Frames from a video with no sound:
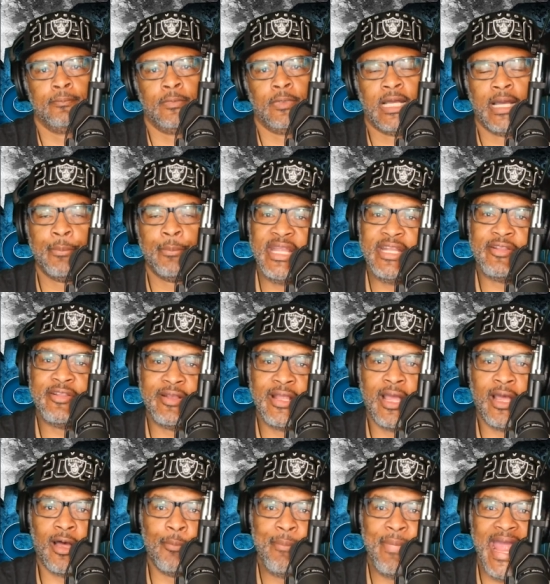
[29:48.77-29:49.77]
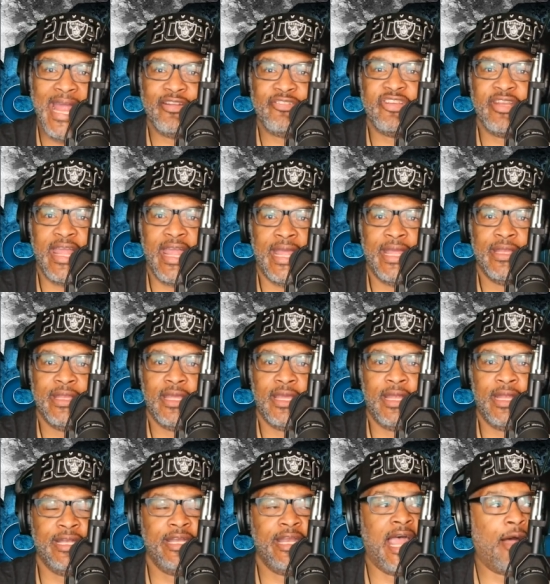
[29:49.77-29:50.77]
I mean, th- imagine that.
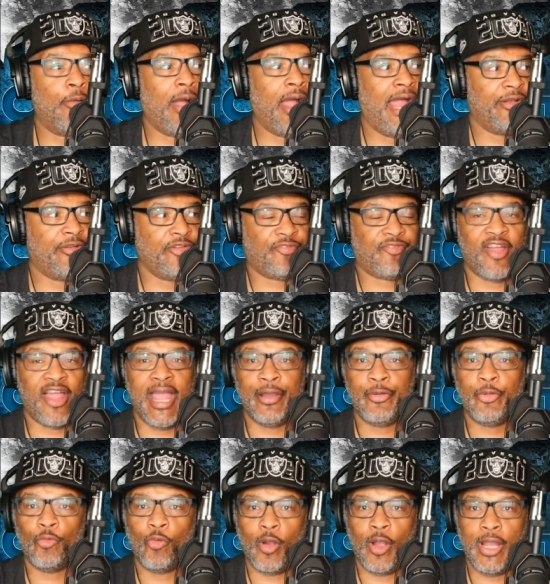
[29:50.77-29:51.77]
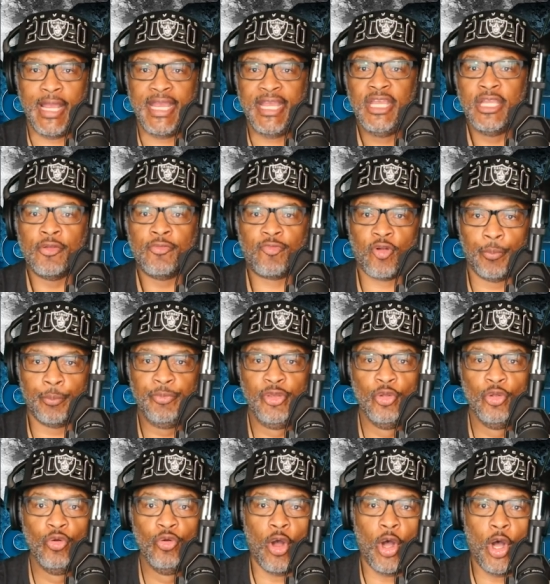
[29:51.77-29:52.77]
And now I had to find a way from
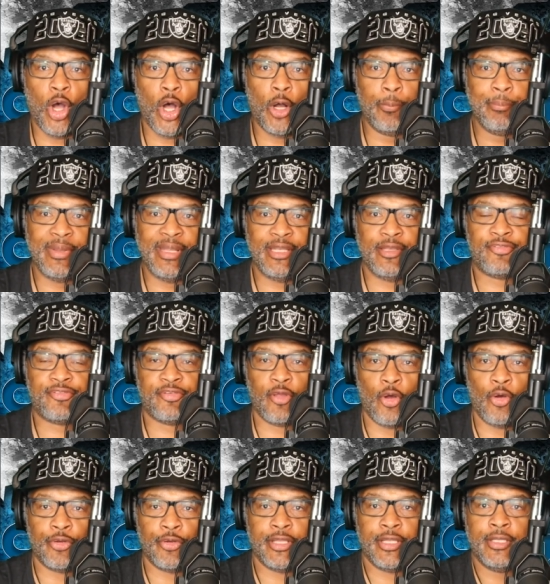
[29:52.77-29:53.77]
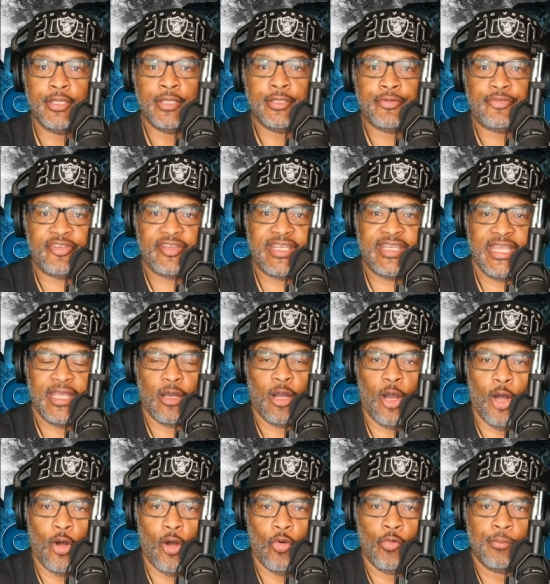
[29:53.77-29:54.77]
New Ulm, Minnesota to get
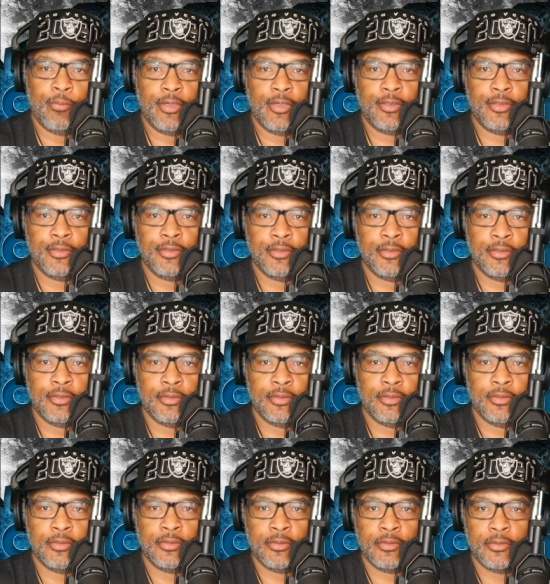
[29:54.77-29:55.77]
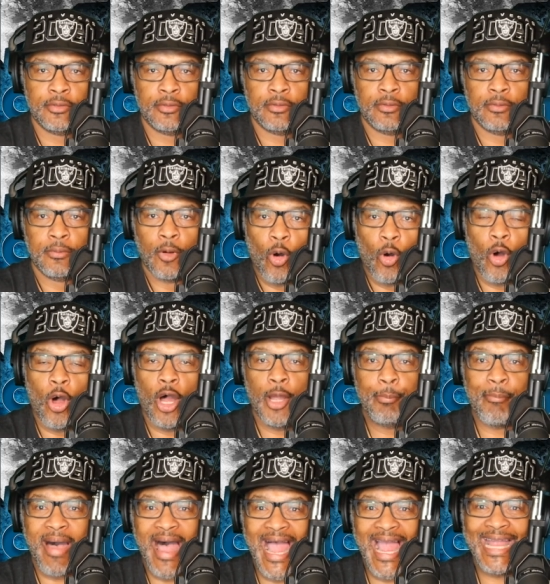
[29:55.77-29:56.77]
home on
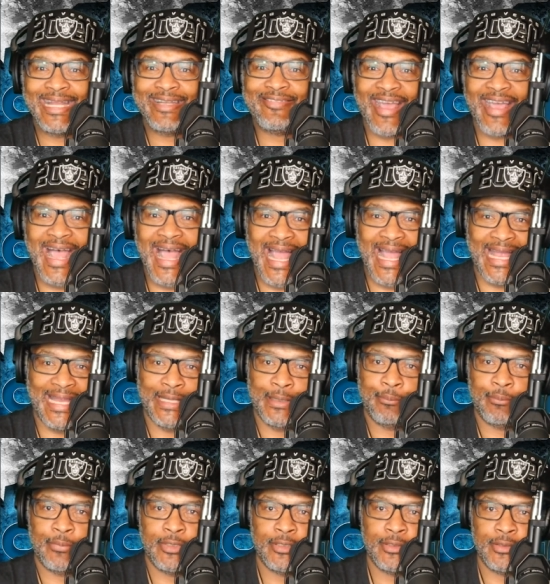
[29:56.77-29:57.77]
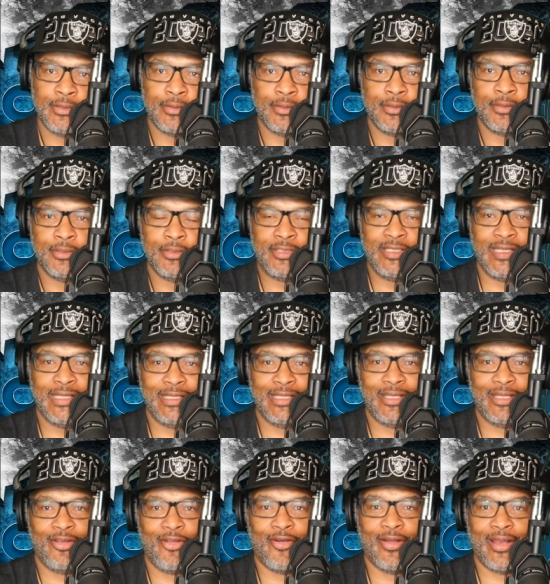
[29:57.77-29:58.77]
my dime.
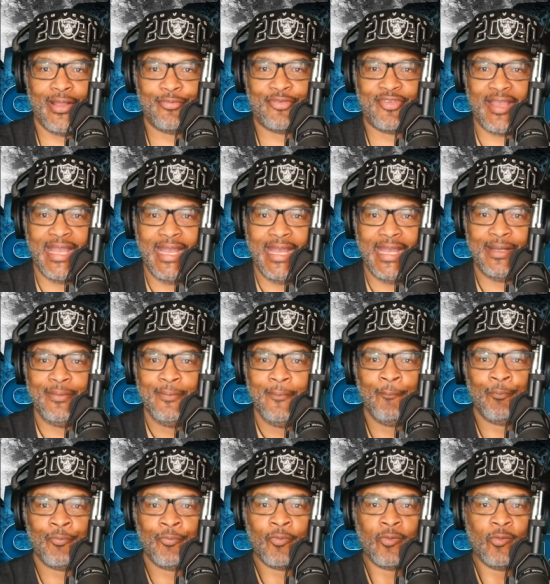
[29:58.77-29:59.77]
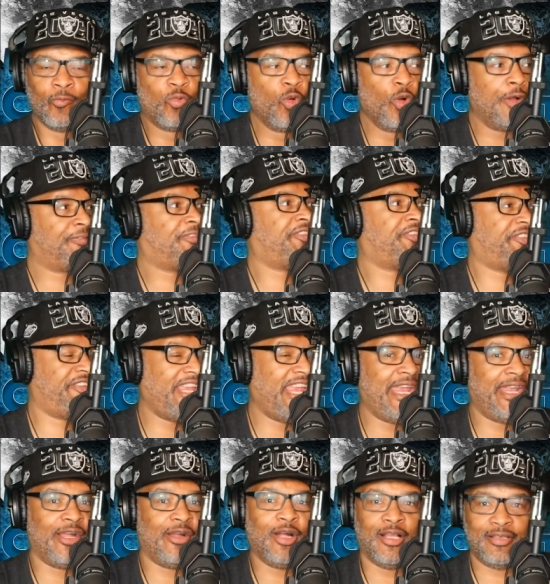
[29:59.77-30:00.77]
You know what I'm saying? With
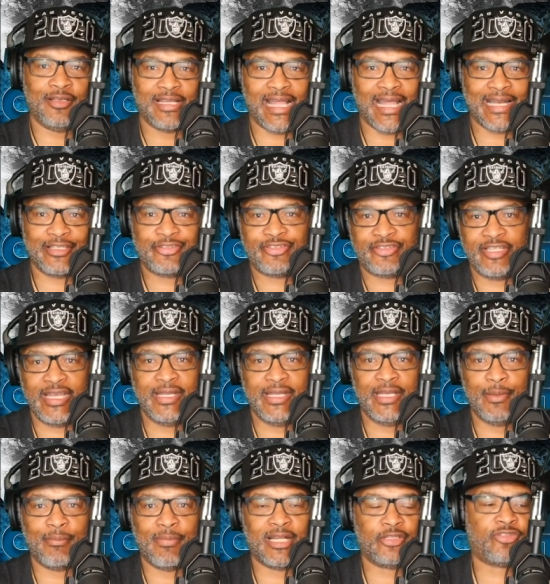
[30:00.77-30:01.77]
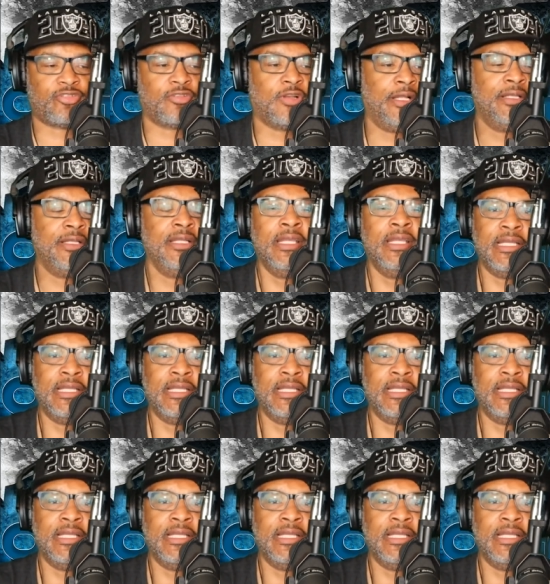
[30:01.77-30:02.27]
shit, a lot of shit in my truck.